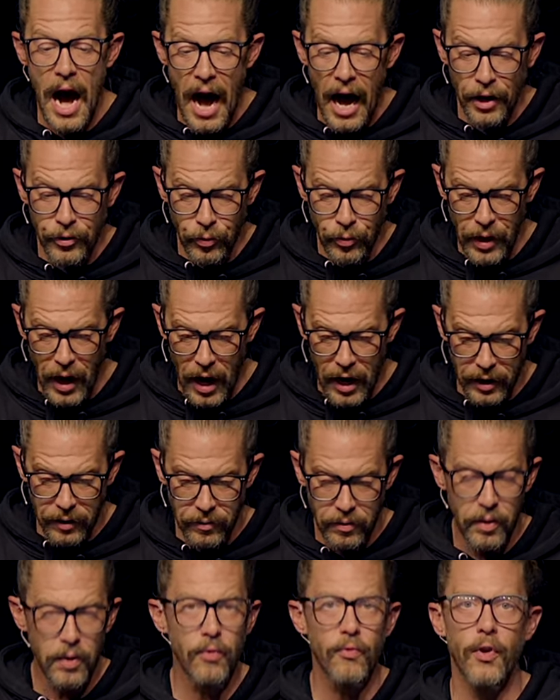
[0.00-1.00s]
Adonai,
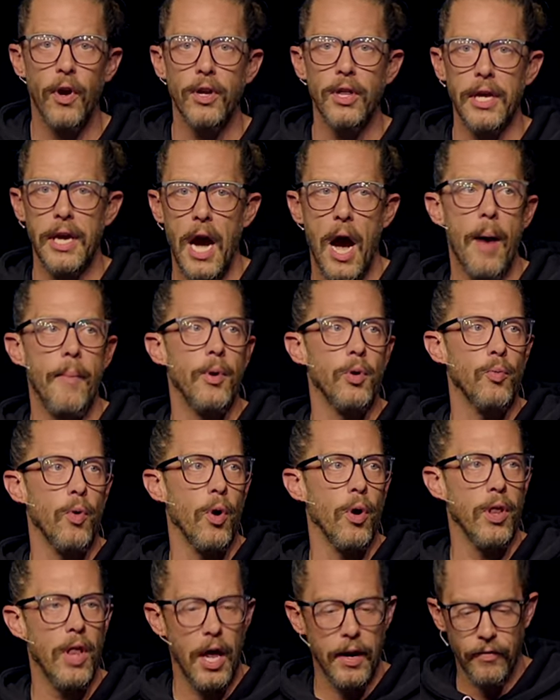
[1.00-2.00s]
fairly common
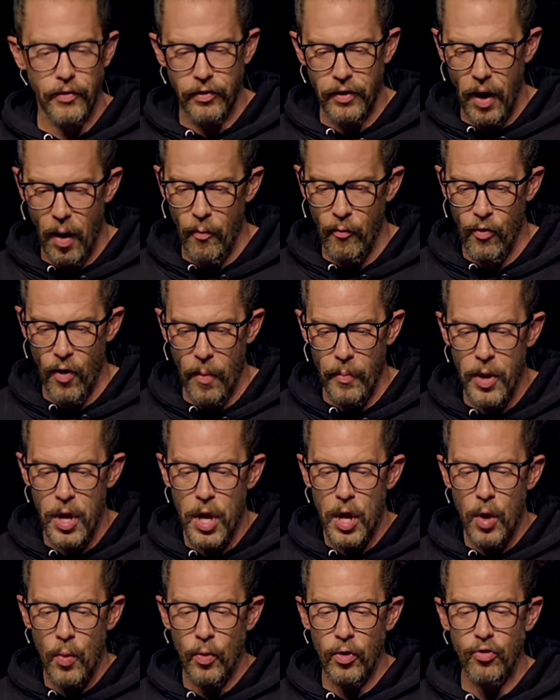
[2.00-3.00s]
where a lot of us come from,
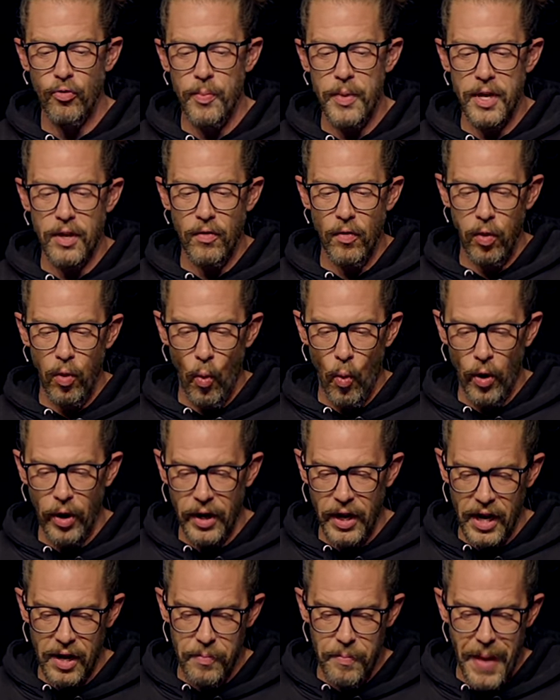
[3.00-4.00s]
which means
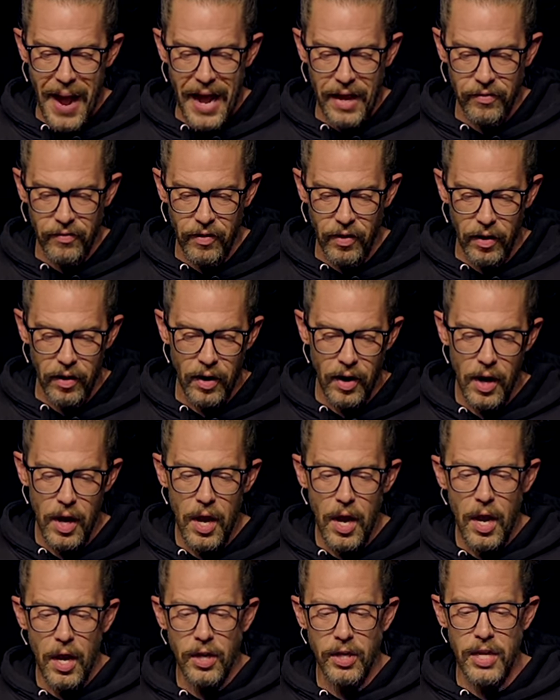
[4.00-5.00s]
Lord and Master.
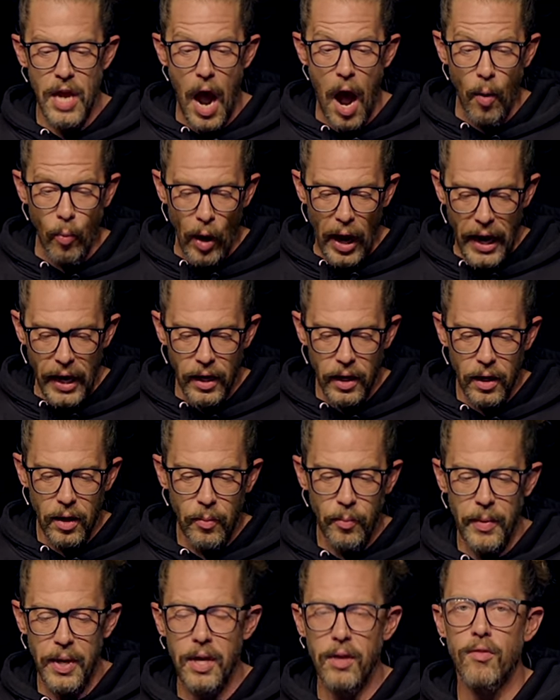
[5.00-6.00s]
Yahweh
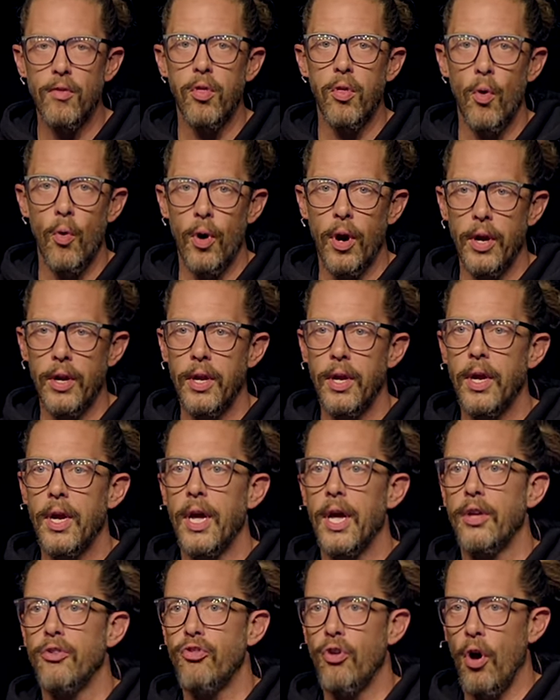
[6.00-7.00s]
means Lord
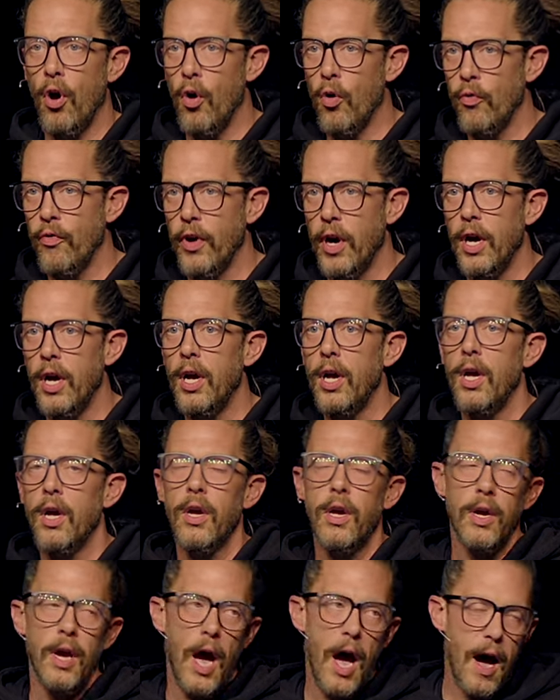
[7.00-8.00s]
and Jehovah.
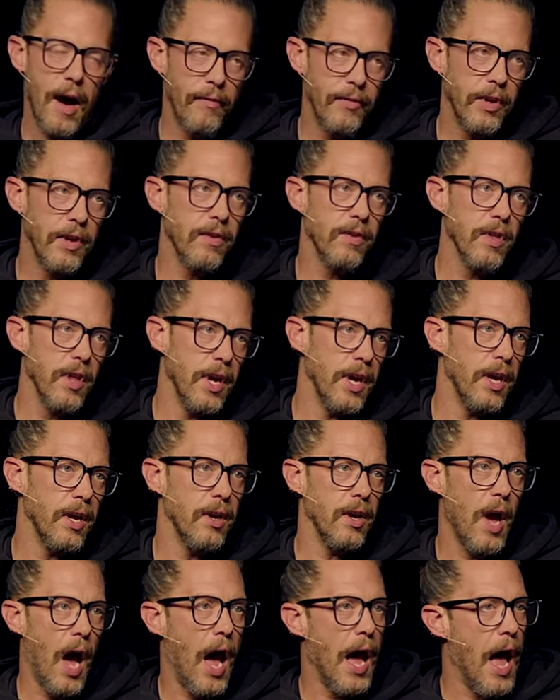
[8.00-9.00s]

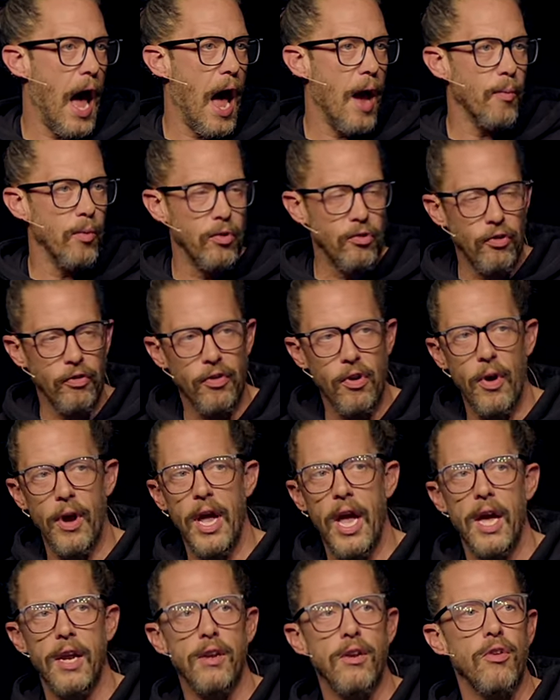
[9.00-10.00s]
Obviously, I will just go
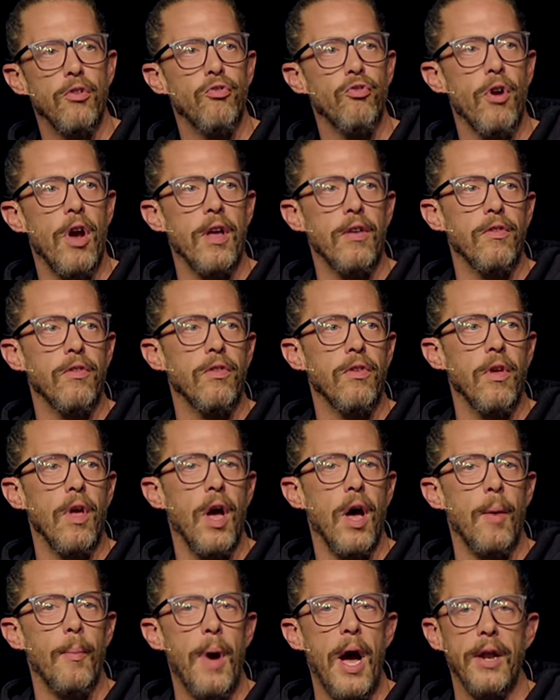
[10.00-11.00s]
ahead and address,
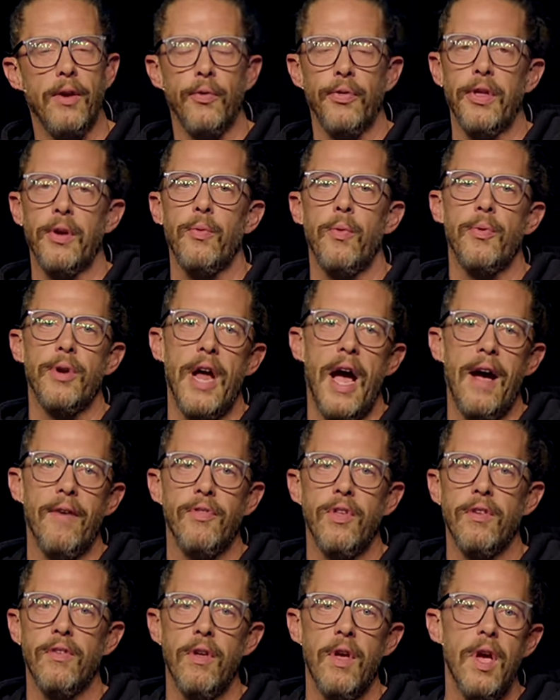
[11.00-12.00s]
I don't think we would
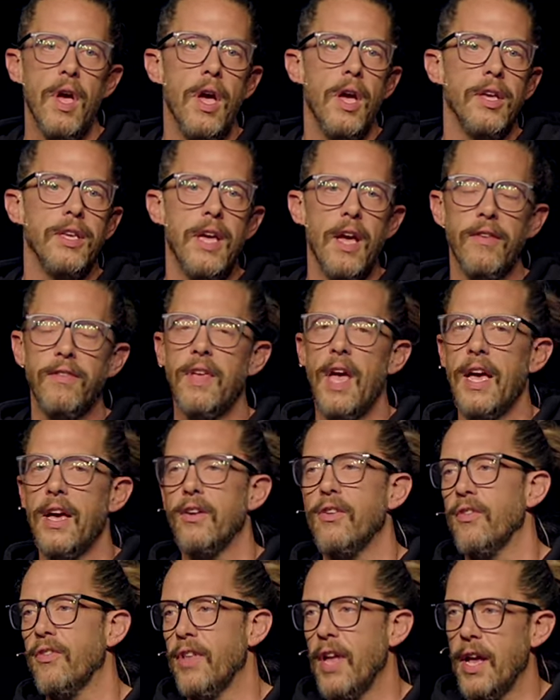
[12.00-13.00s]
have this. Yes, I
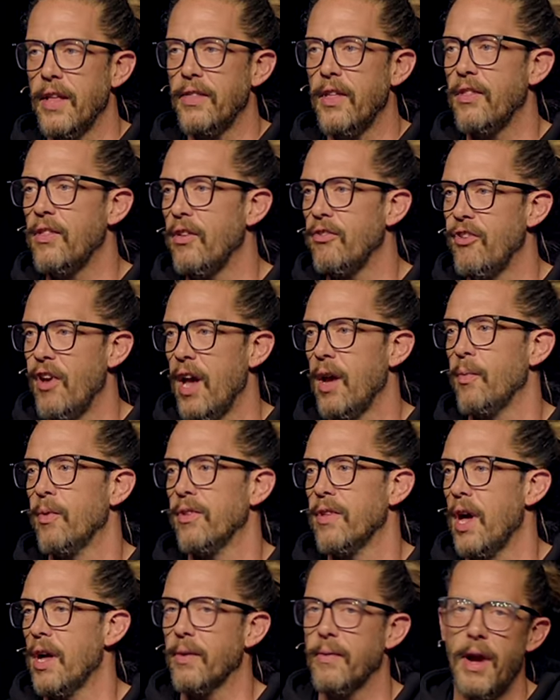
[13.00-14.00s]
understand that the J
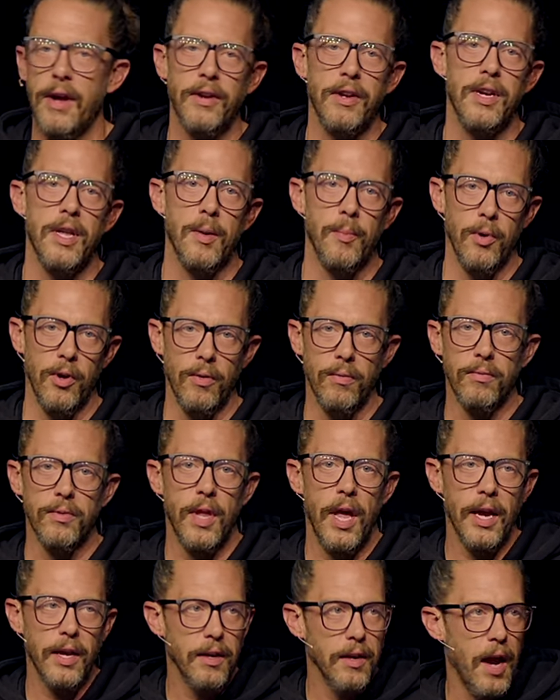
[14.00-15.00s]
was not around in Hebrew.
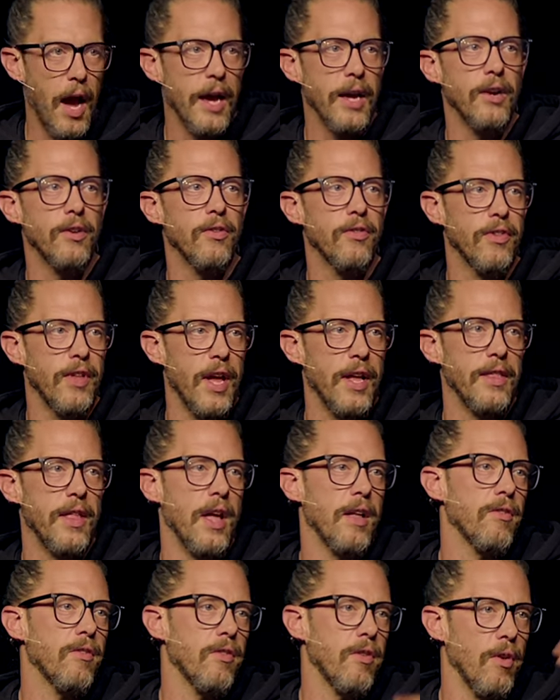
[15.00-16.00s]
Like, I understand
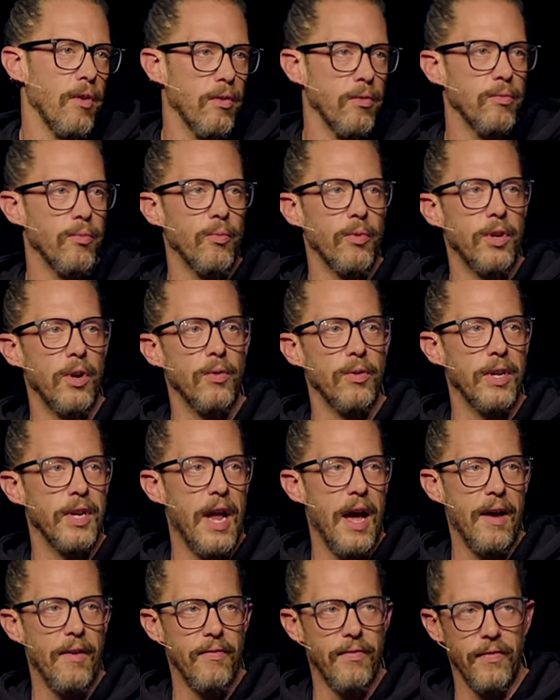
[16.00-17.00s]
that. So we don't need
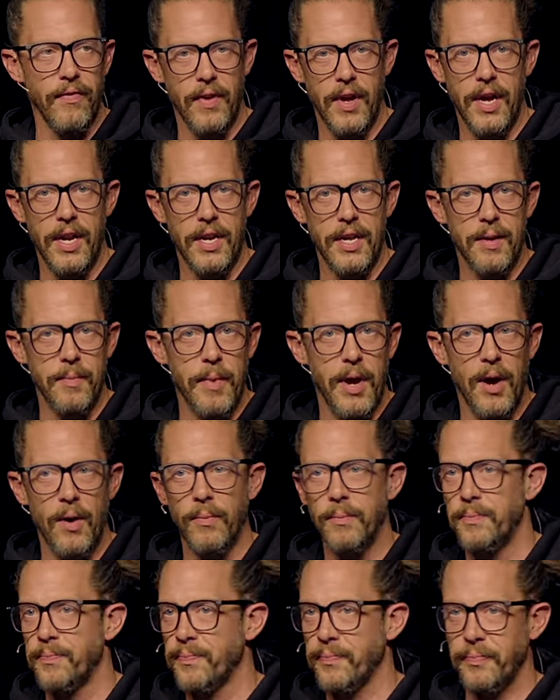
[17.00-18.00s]
to have an
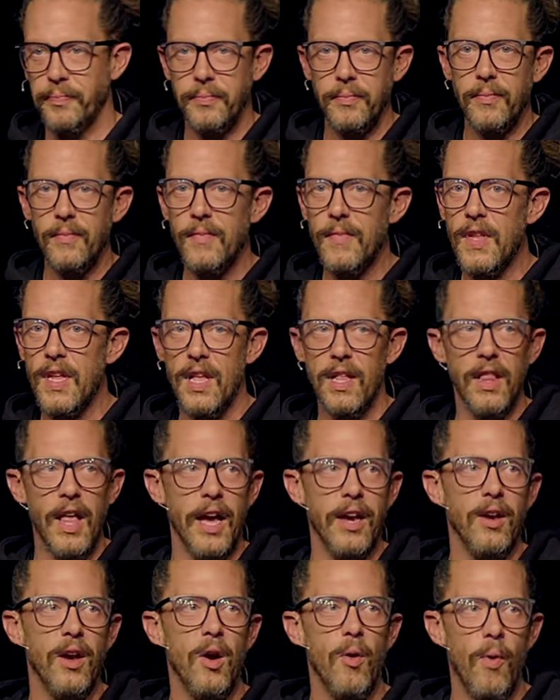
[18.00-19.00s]
email.
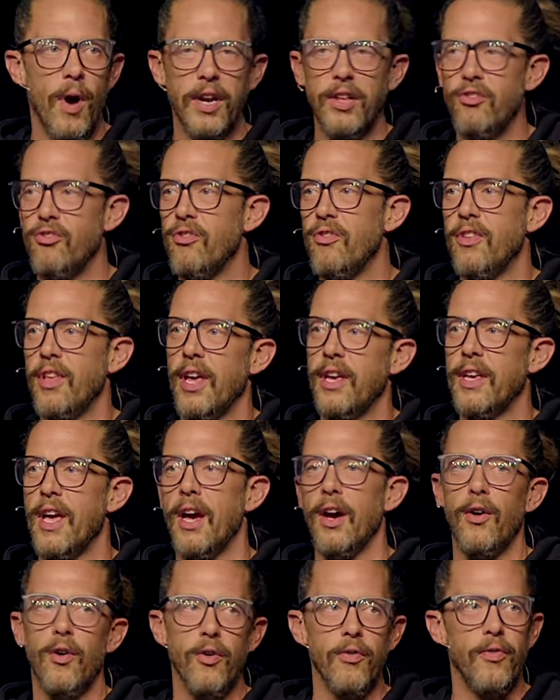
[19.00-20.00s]
Like, why didn't you say
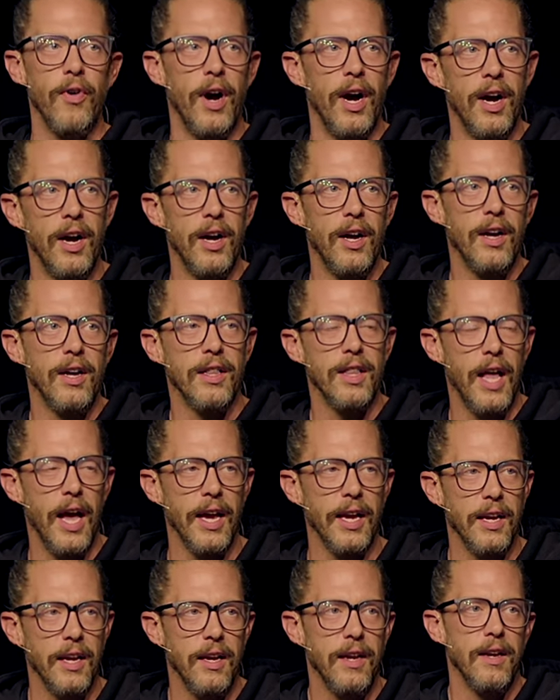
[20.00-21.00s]
Yehovah?
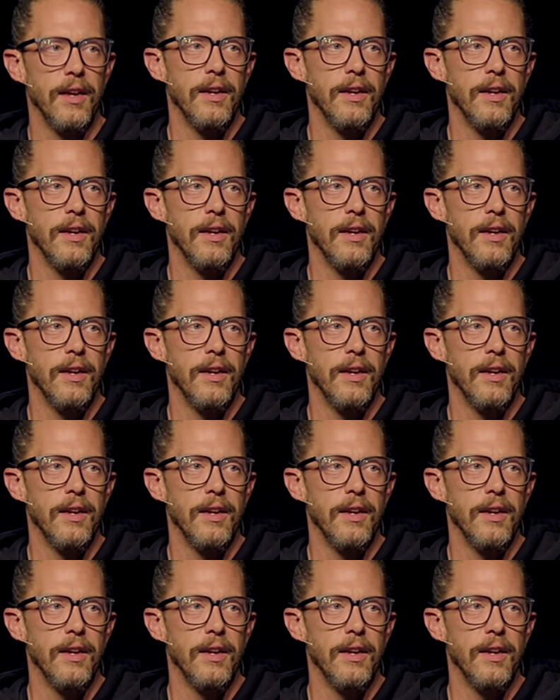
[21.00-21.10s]
Like,